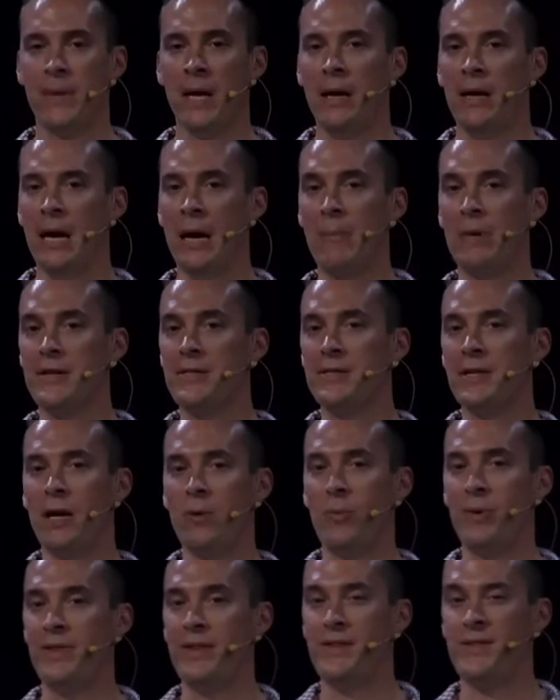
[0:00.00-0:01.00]
Now, I'm going to start
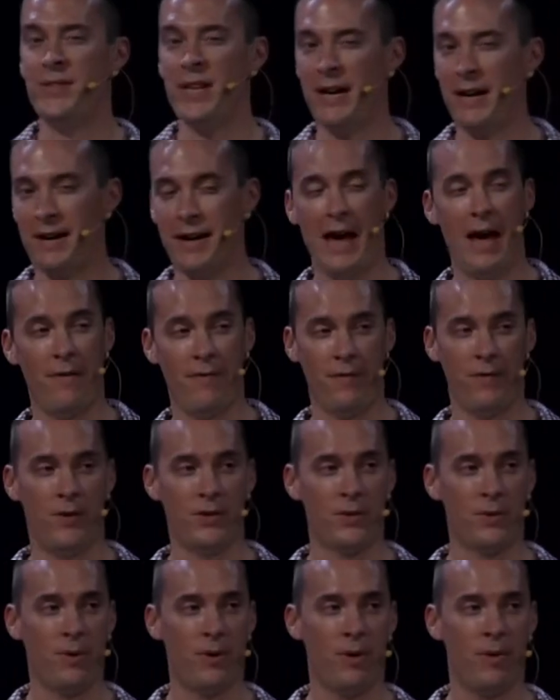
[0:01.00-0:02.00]
with the second half of his
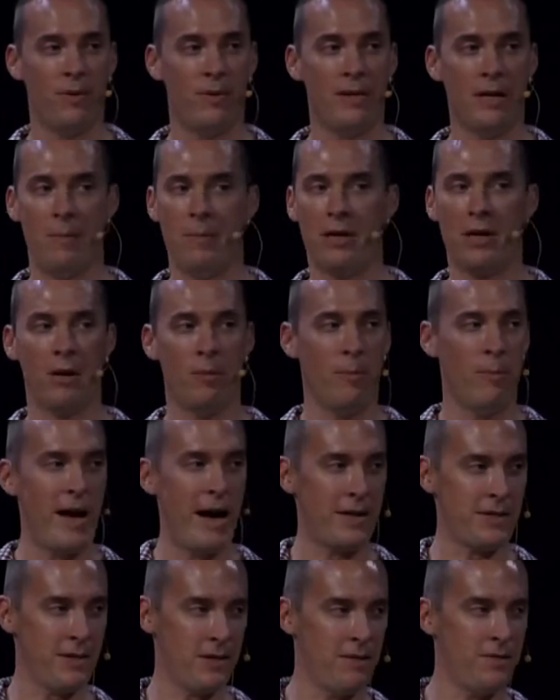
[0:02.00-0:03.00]
quote, and then I'm going to come
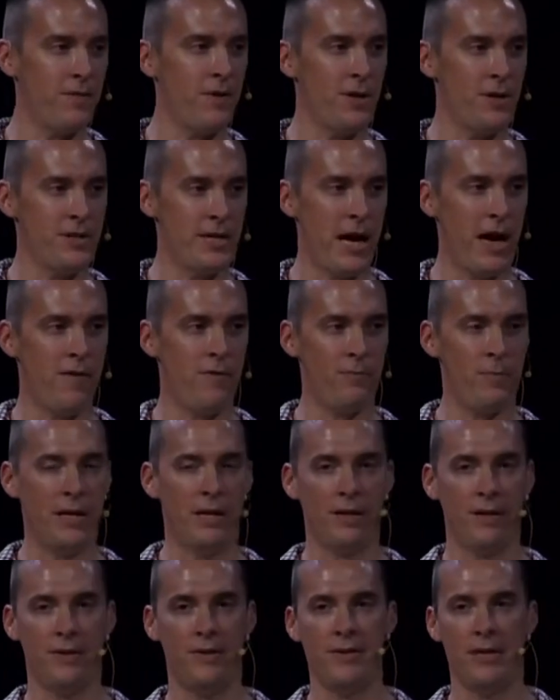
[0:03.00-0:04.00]
back to the first half
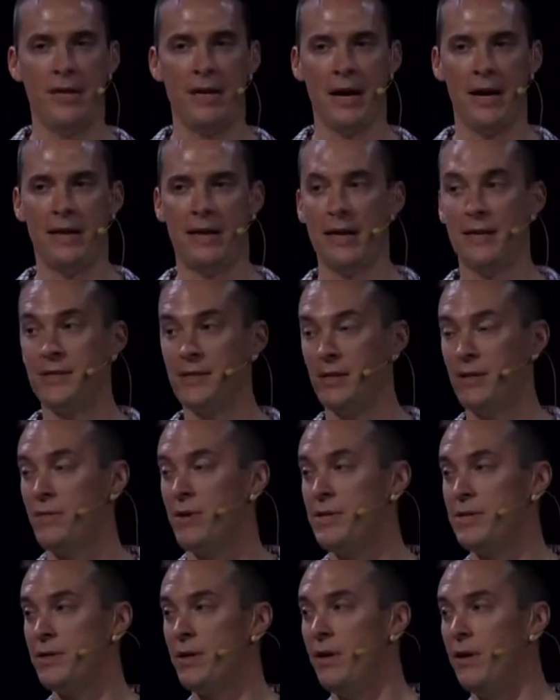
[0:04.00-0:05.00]
because he kind of gets to the
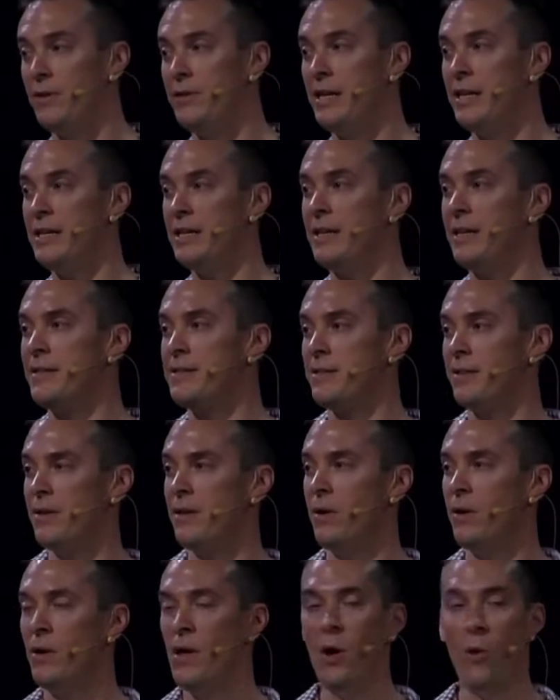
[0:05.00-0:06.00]
result, and then he gets to
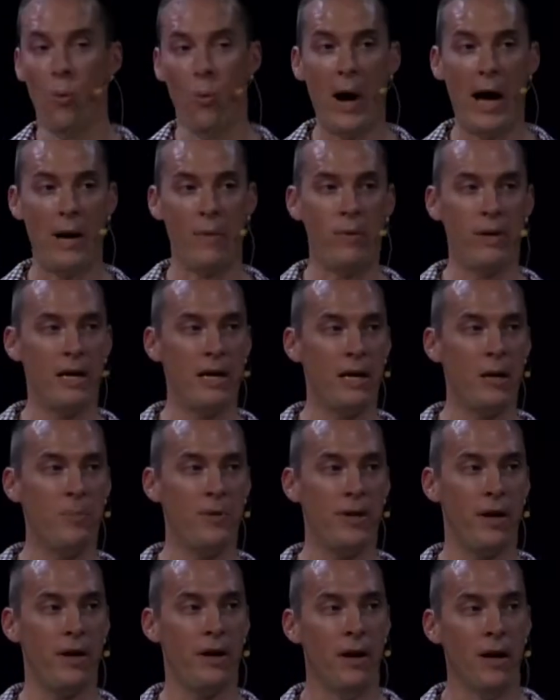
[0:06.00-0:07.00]
the why we end up
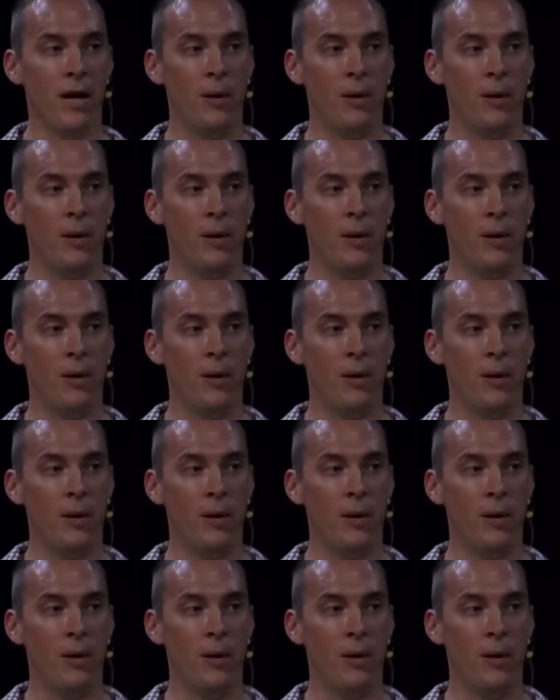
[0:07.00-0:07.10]
there.